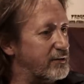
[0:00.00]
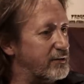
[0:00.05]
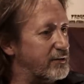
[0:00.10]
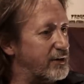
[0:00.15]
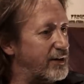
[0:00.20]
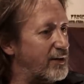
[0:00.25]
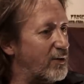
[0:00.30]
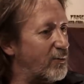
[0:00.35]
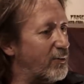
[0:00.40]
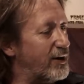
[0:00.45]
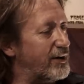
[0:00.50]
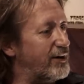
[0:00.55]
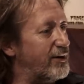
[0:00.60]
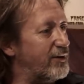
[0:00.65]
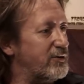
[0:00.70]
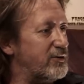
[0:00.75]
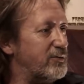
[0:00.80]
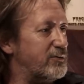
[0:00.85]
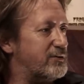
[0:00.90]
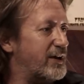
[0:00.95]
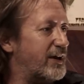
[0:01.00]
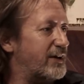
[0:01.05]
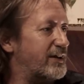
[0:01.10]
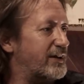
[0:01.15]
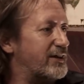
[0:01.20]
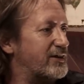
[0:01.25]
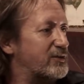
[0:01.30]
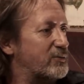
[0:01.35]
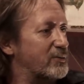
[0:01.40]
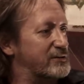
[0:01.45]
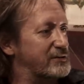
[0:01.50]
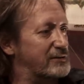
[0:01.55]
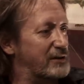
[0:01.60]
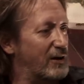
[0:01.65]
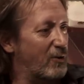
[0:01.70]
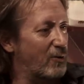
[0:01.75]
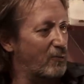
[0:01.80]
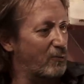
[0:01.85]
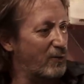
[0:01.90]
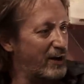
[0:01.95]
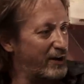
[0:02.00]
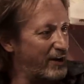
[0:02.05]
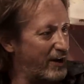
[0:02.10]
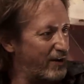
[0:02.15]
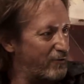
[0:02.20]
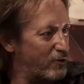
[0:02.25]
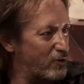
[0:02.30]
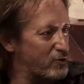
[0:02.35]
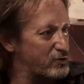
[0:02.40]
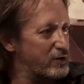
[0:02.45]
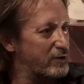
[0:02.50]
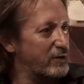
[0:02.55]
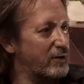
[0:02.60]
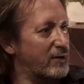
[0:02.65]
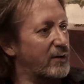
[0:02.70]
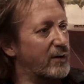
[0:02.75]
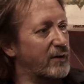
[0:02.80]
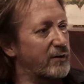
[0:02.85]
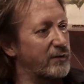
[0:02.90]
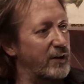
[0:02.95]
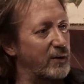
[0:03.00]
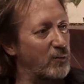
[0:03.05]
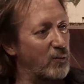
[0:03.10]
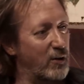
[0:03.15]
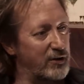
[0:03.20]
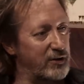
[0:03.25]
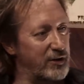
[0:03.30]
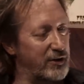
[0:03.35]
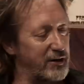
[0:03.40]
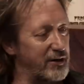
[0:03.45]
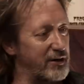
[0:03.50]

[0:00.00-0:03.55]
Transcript: They don't want to hear you take it into a slow no. reggae version. They want no.